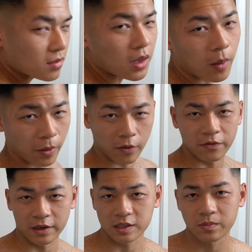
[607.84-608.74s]
not
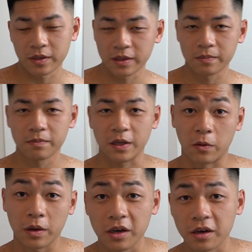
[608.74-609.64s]
perfect, but you
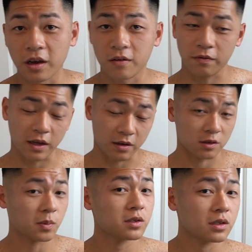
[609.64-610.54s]
know, good enough, and
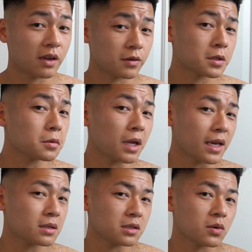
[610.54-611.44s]
especially after 2
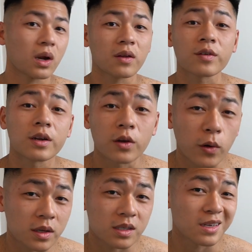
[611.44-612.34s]
days, you're not even gonna
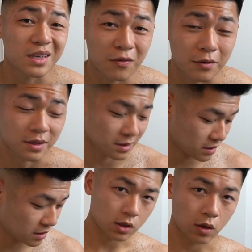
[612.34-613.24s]
notice a
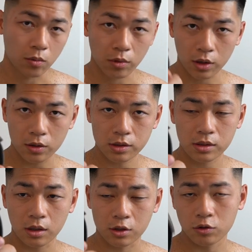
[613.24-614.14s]
difference. So we're gonna
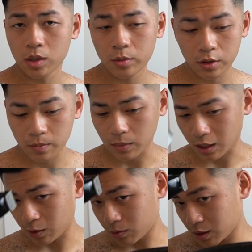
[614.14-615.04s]
use a trimmer, and you